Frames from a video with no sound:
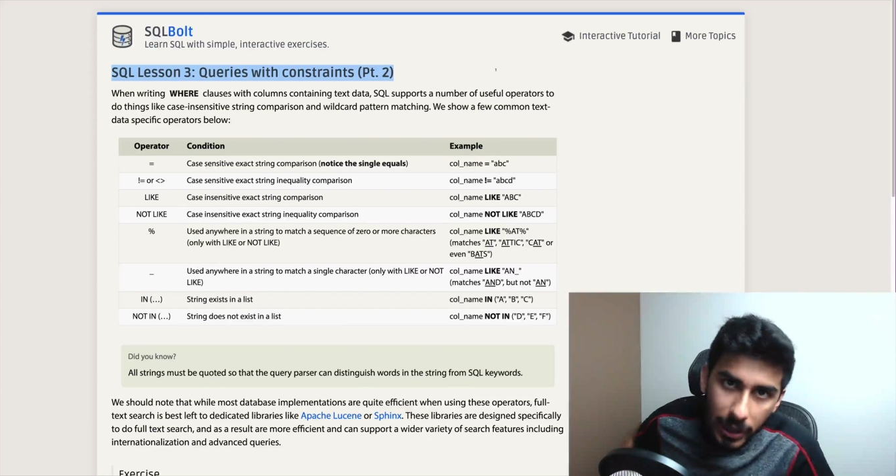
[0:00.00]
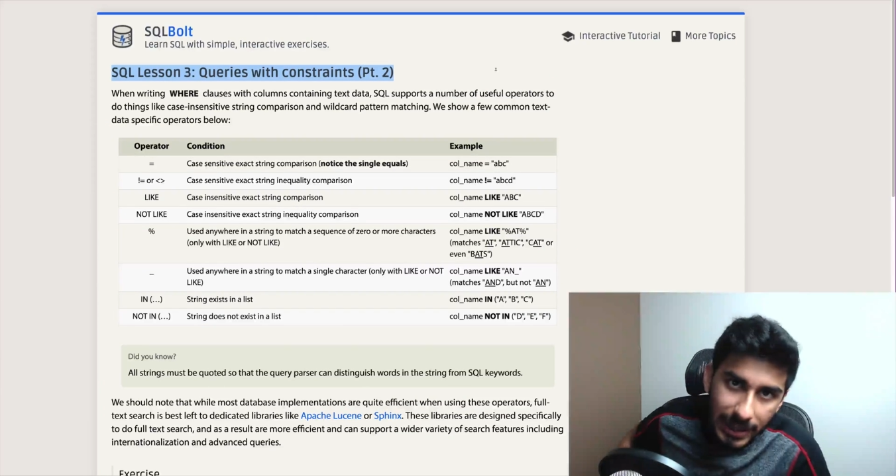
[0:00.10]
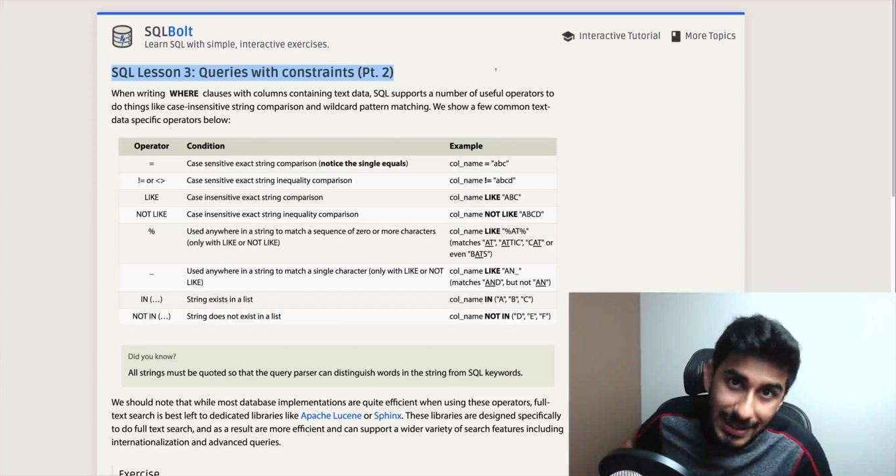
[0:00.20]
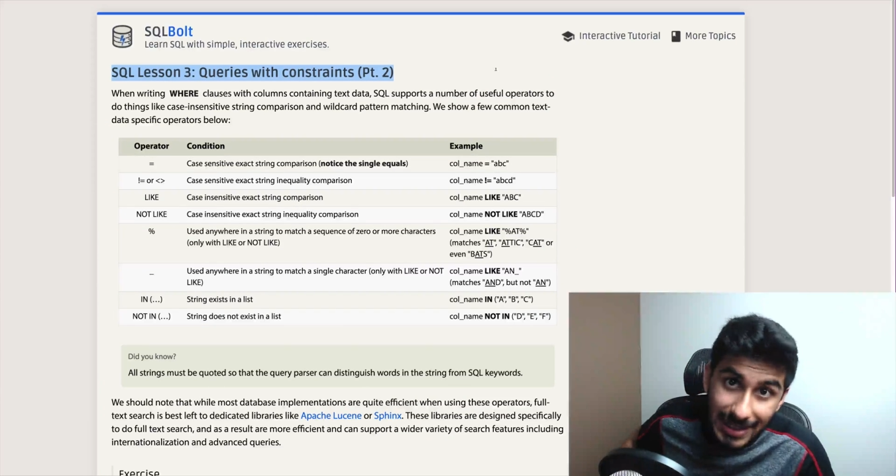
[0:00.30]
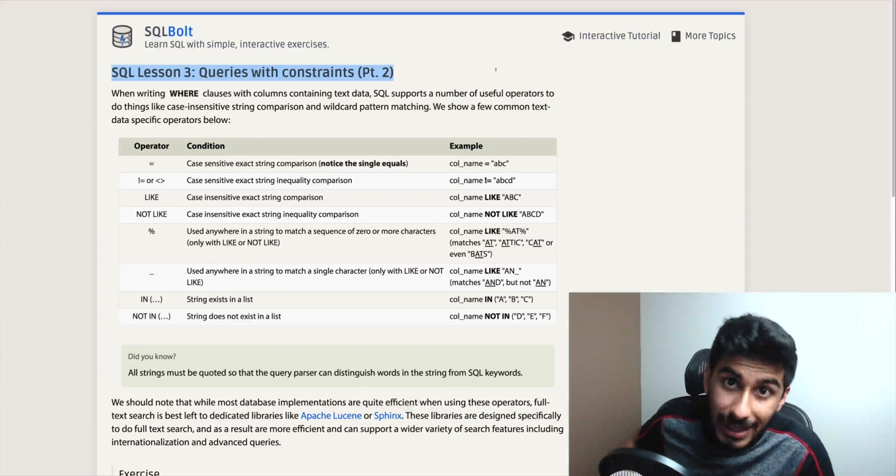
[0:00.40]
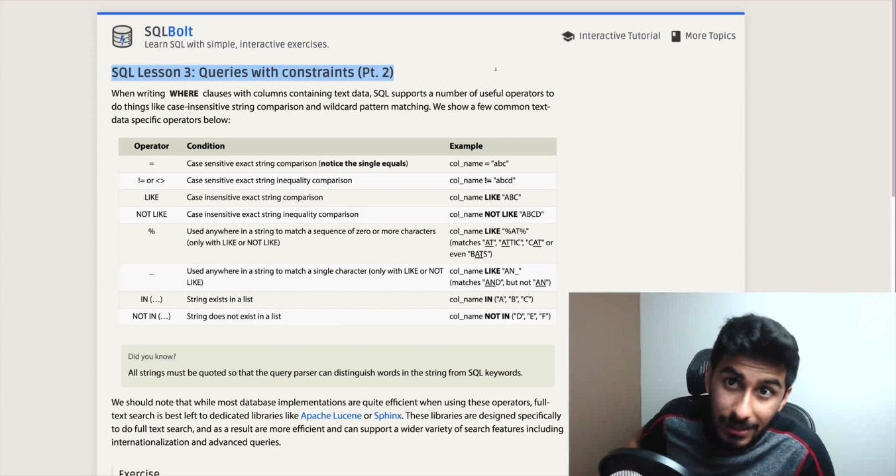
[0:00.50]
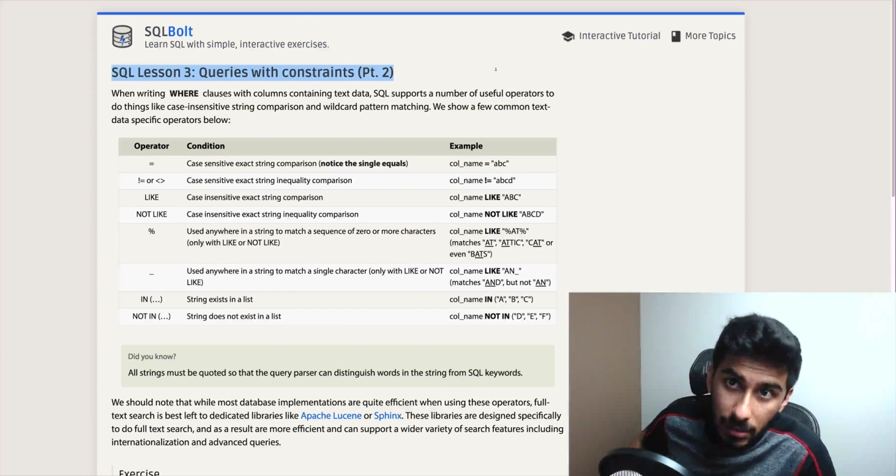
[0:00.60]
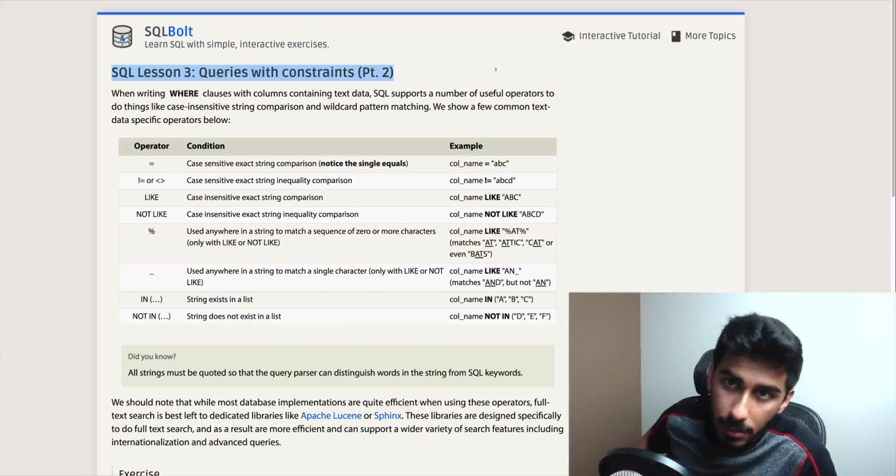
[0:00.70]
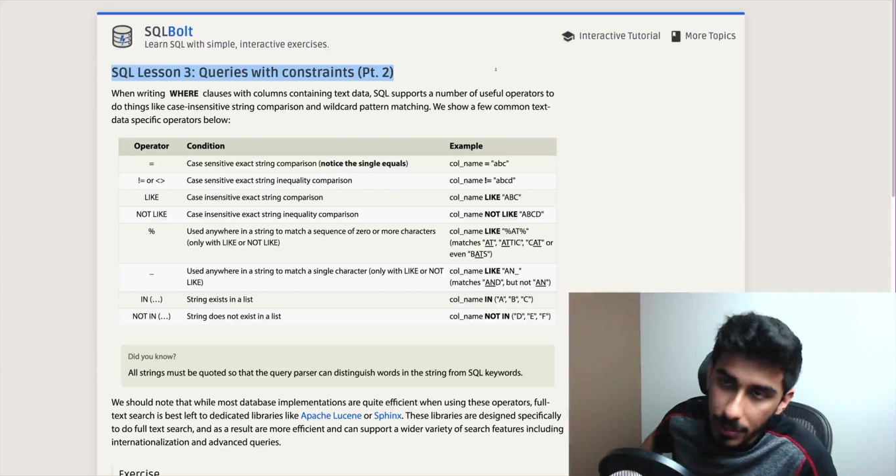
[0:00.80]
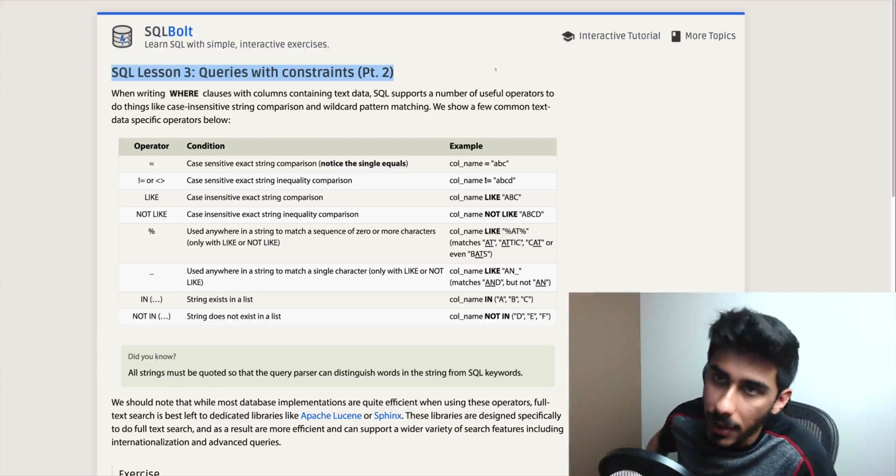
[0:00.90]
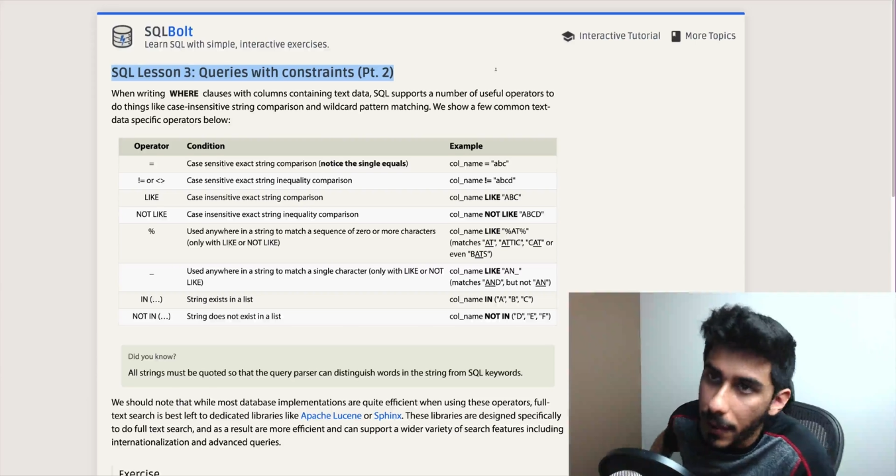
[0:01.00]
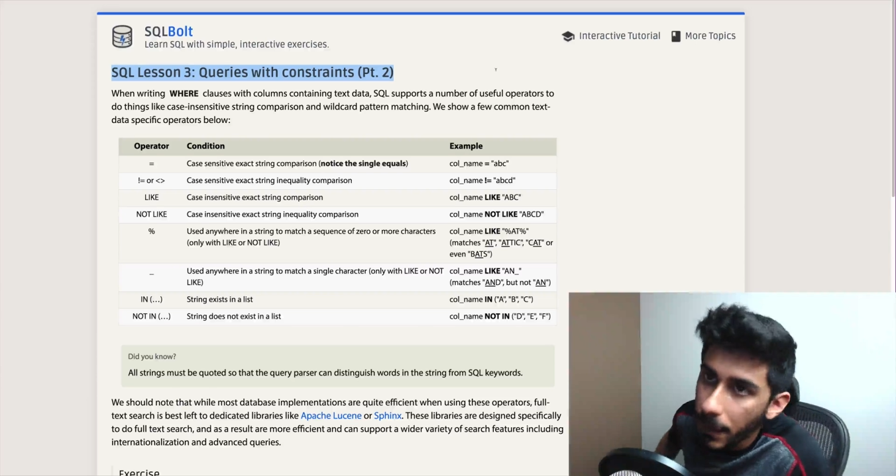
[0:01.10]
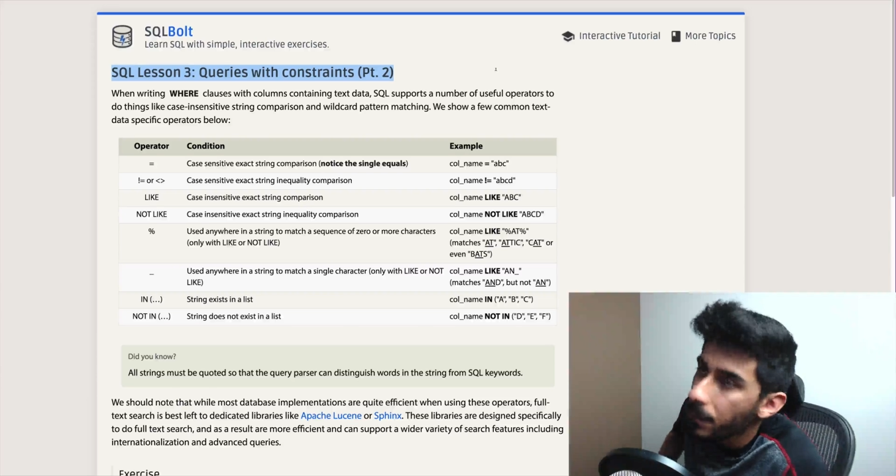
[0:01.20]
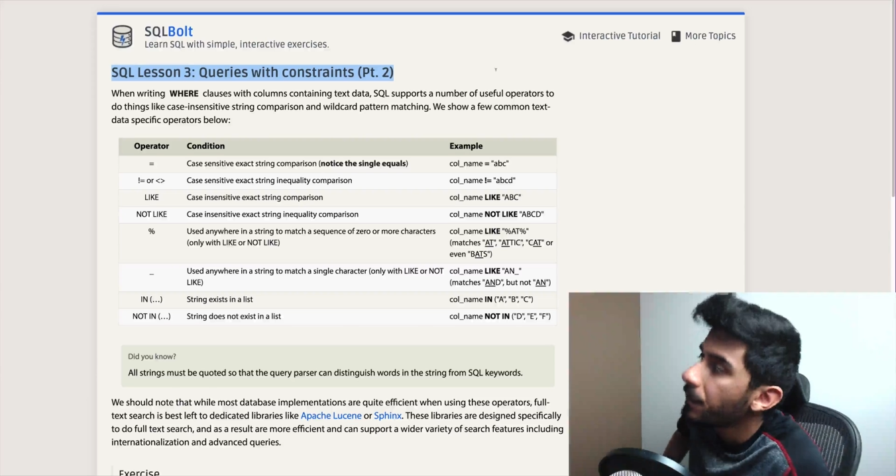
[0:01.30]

as titled up there.